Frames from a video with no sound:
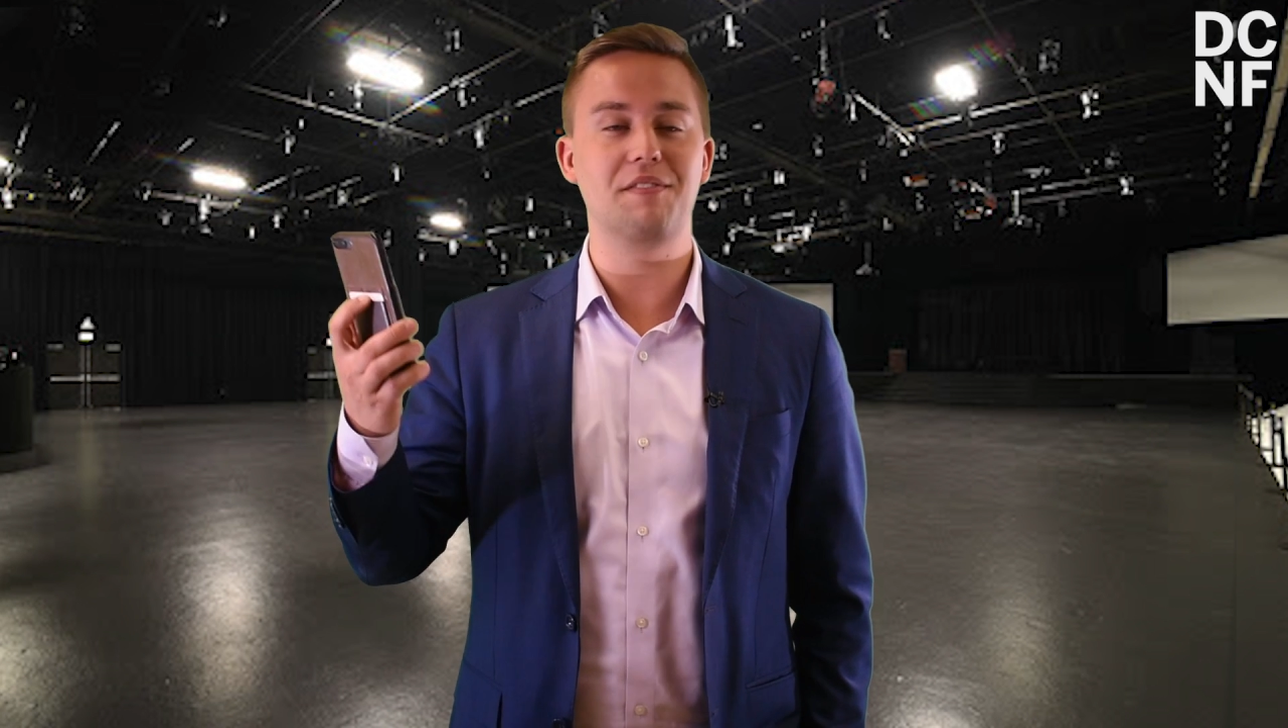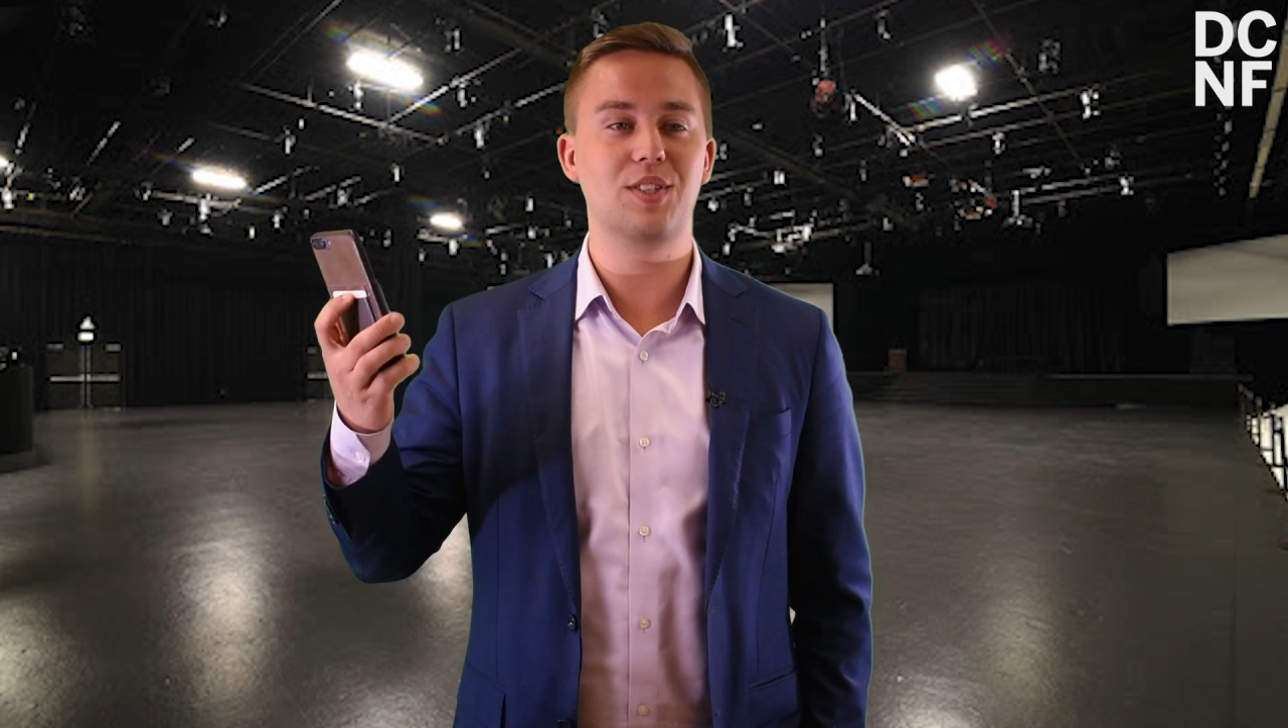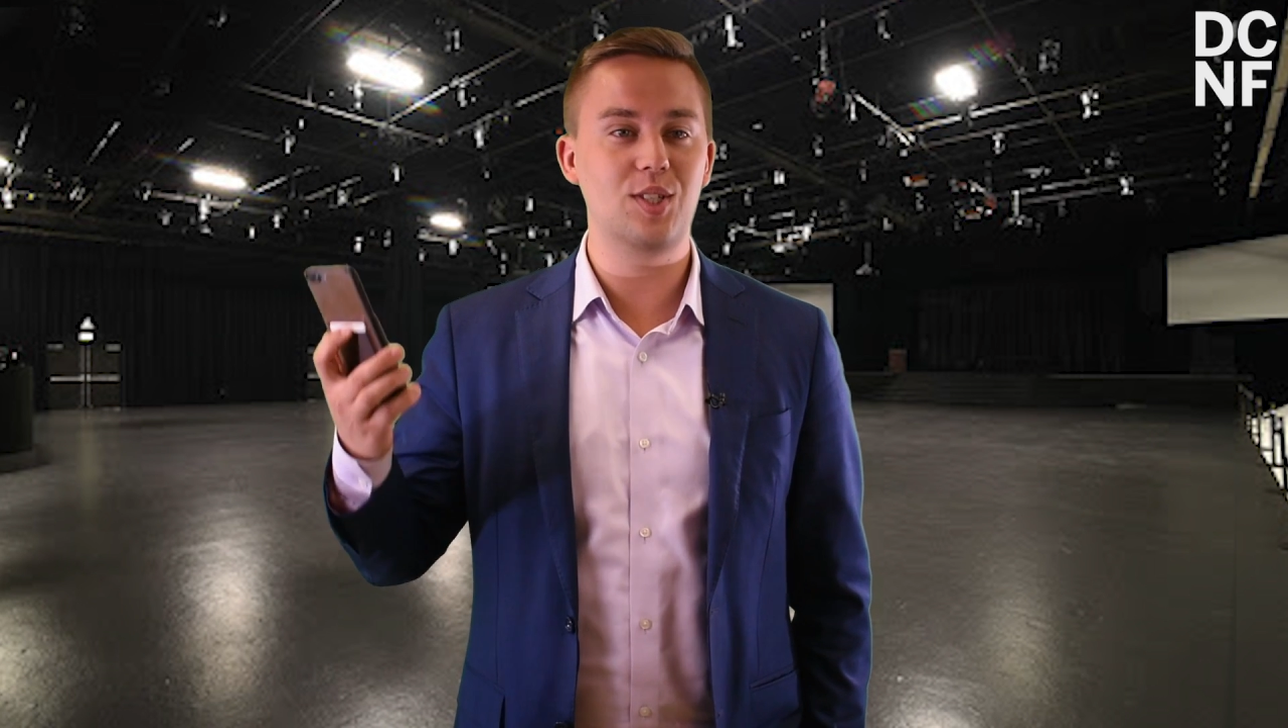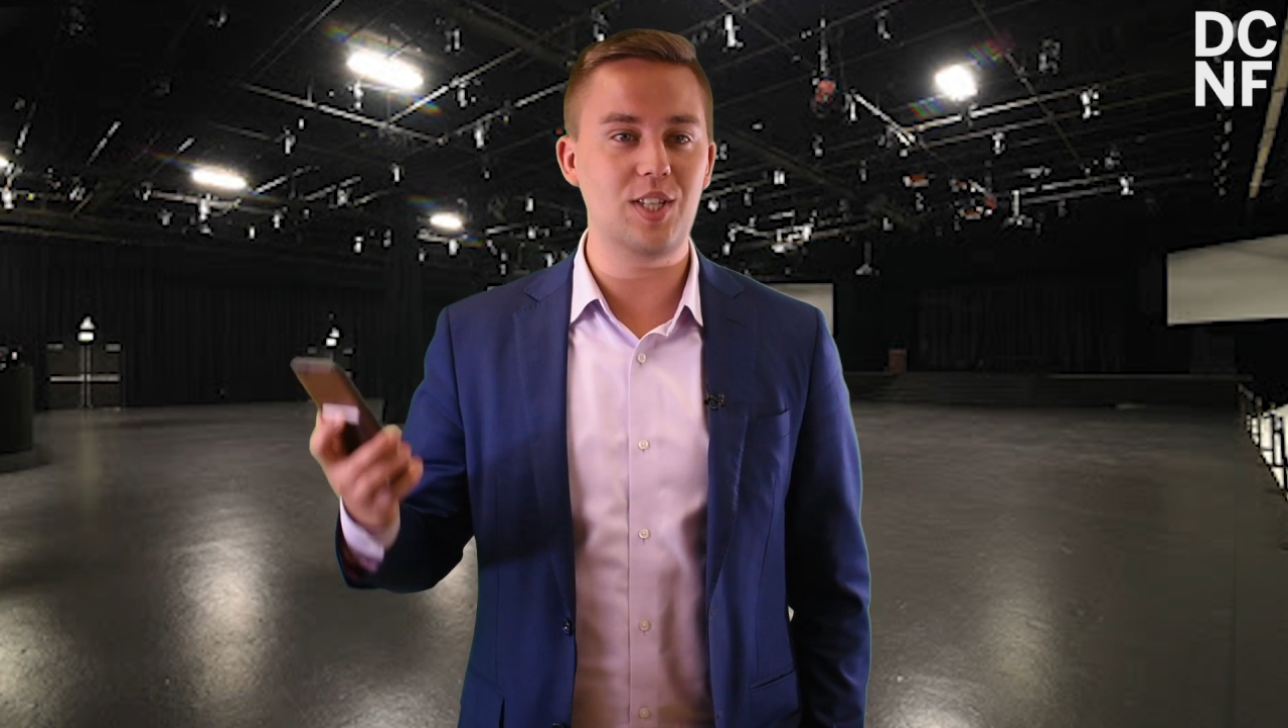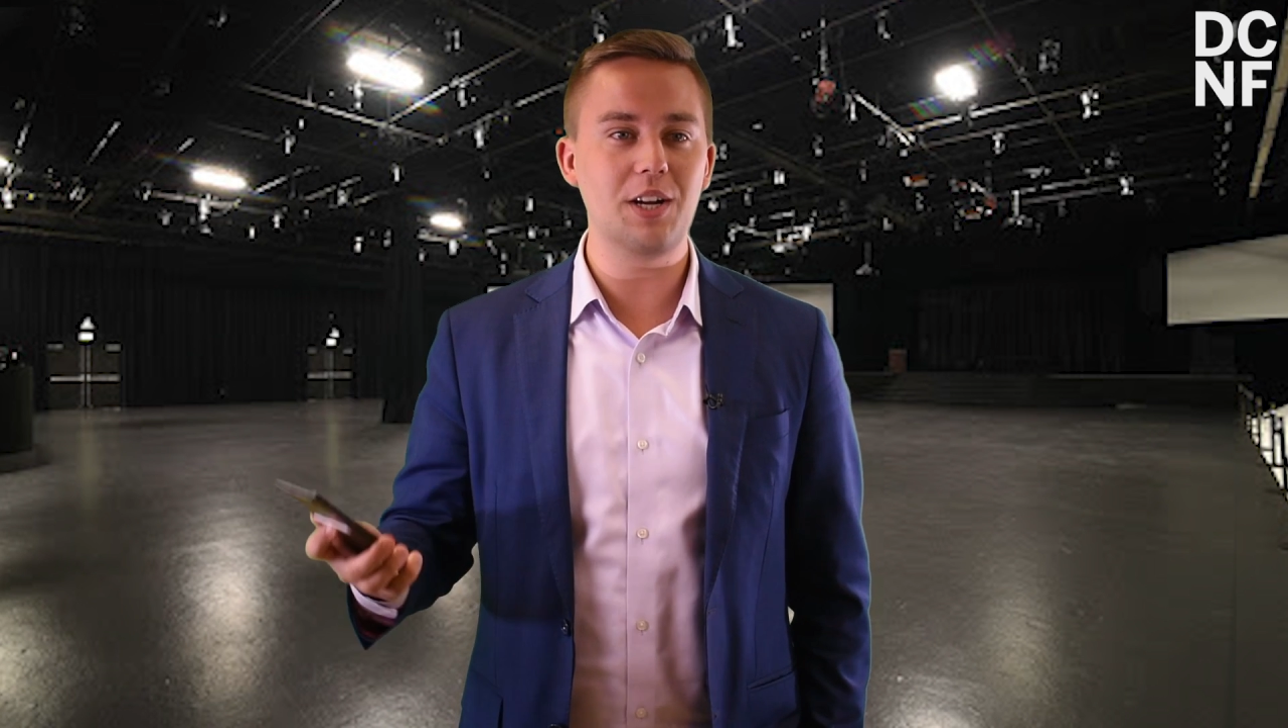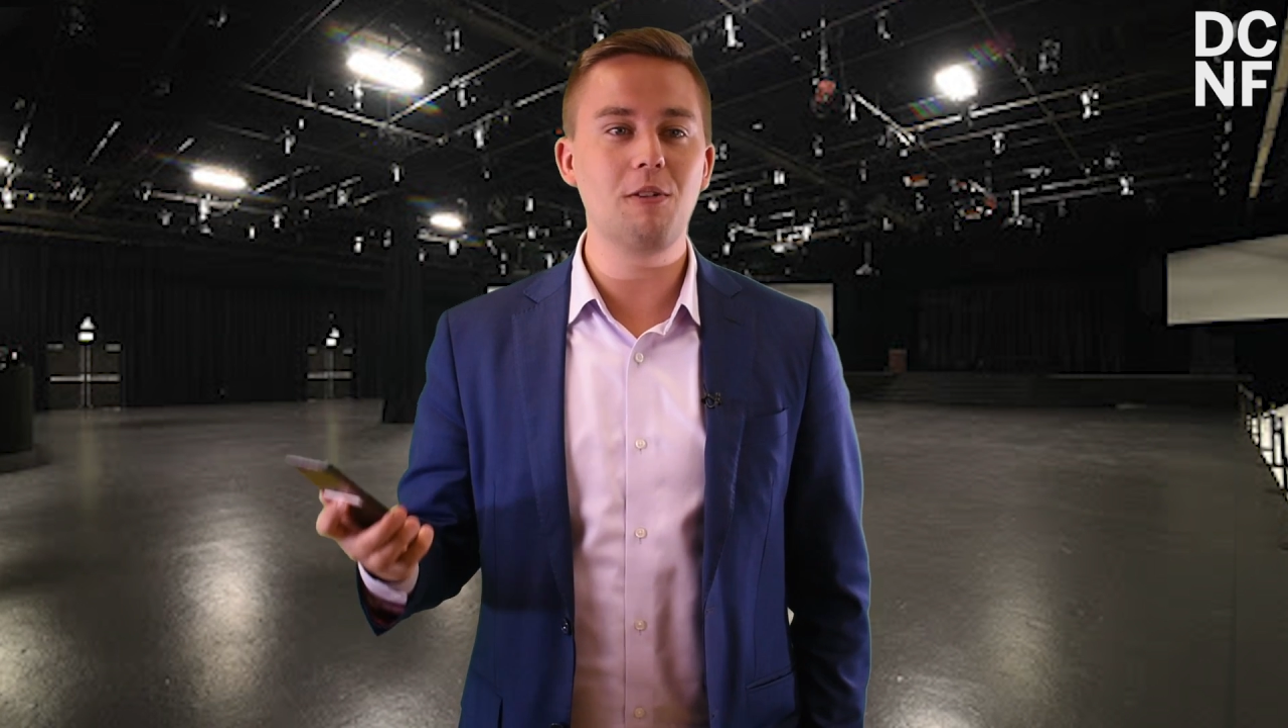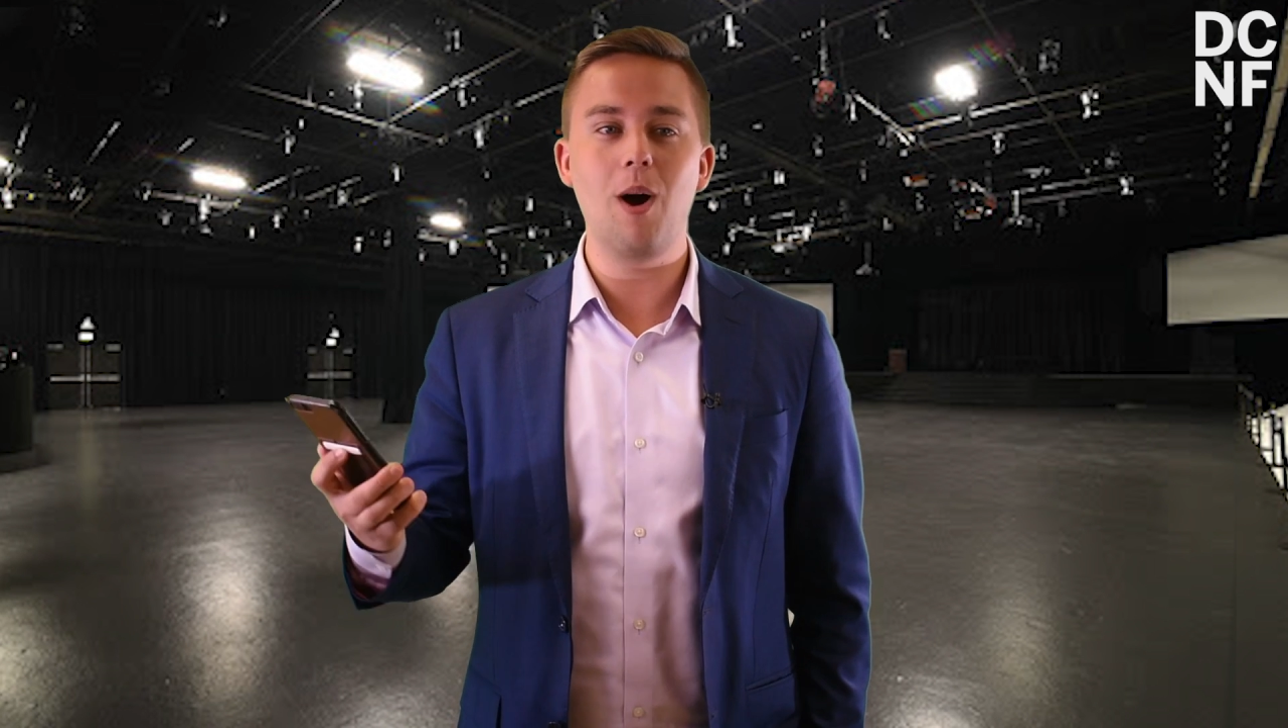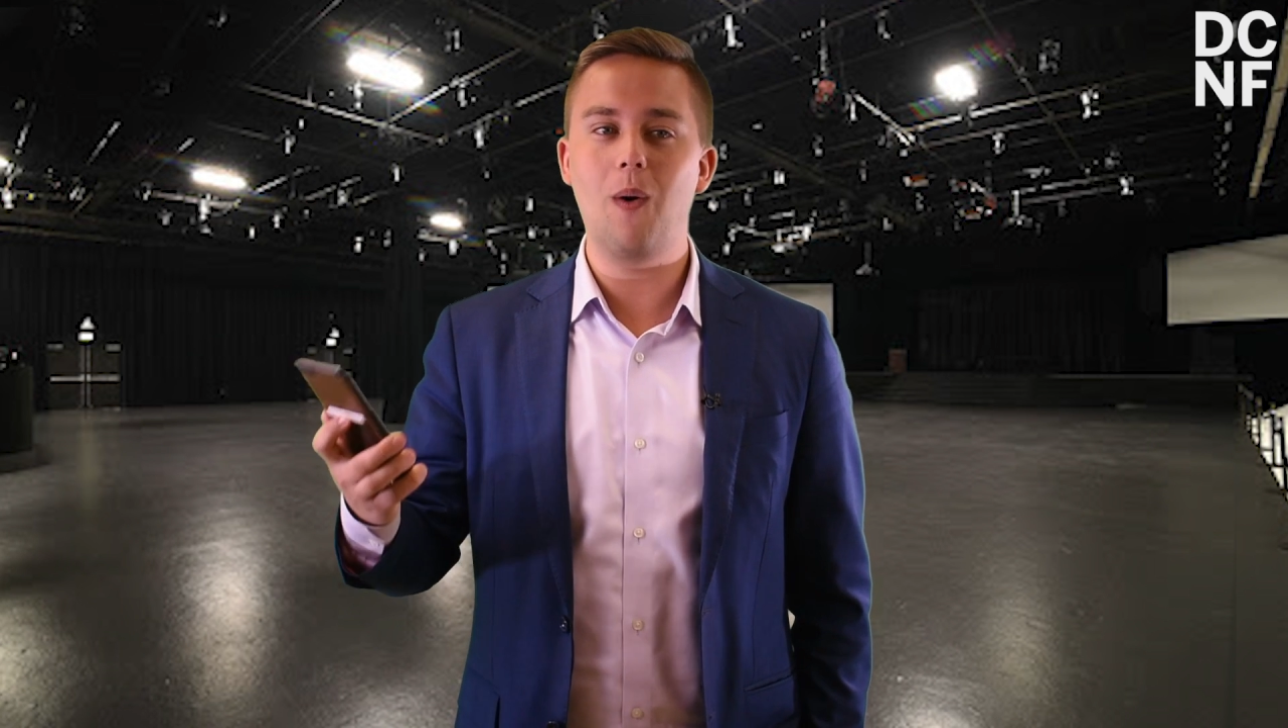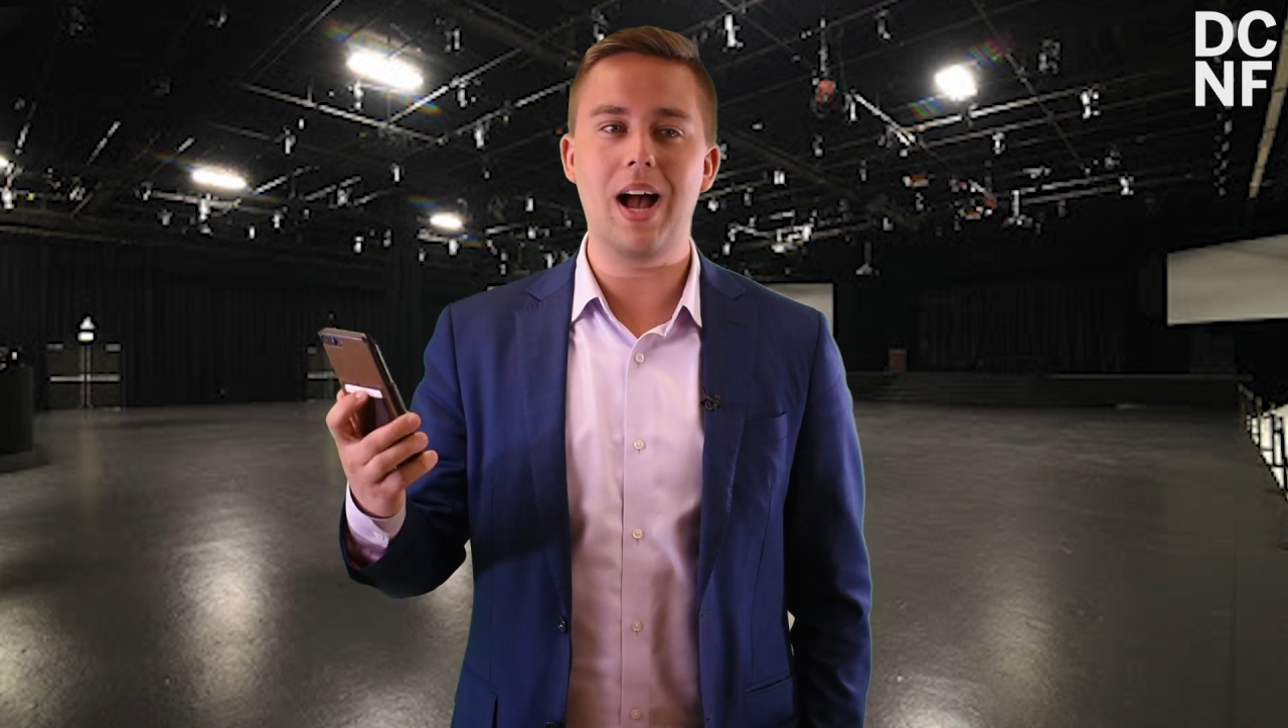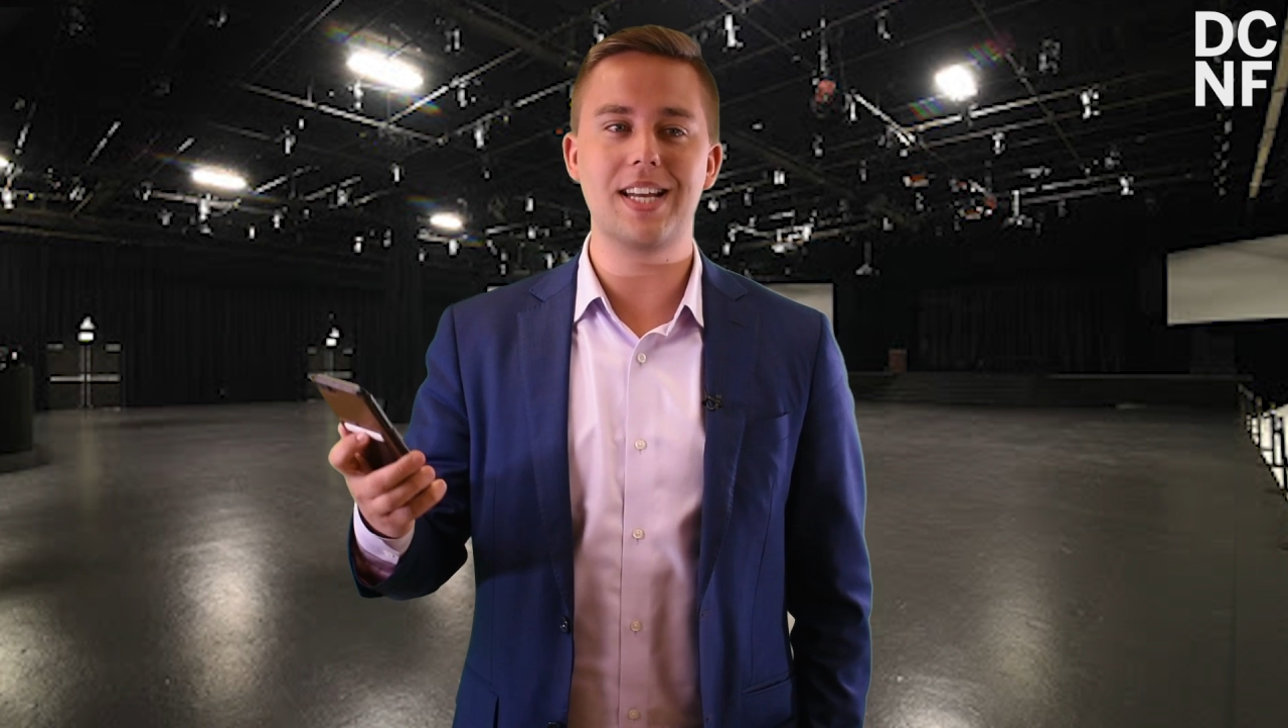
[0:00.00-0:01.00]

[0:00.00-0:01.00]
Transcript: I have zero